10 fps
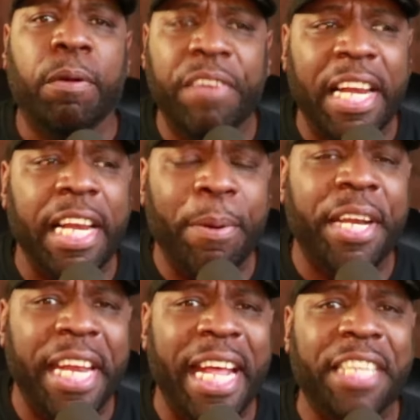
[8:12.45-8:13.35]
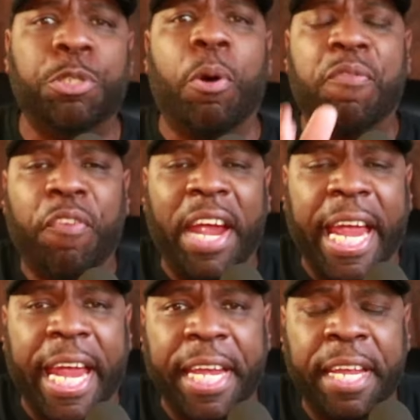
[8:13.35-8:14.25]
But really what it is, you're
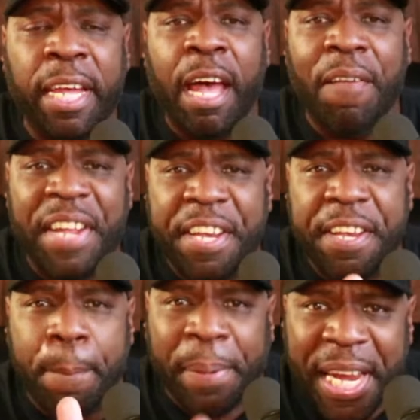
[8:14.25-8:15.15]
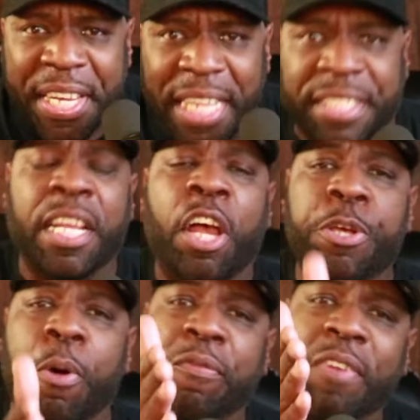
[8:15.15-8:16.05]
afraid of independence.
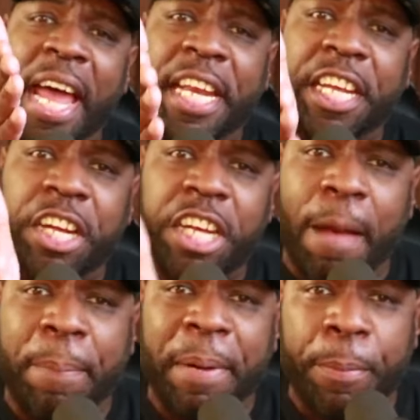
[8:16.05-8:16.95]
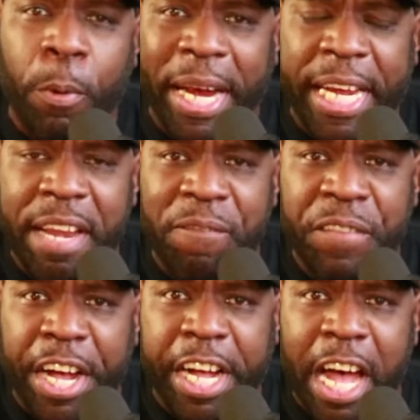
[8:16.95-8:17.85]
You're afraid of your young people waking the
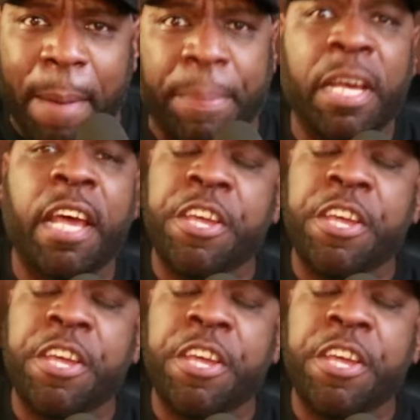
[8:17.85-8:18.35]
fuck up.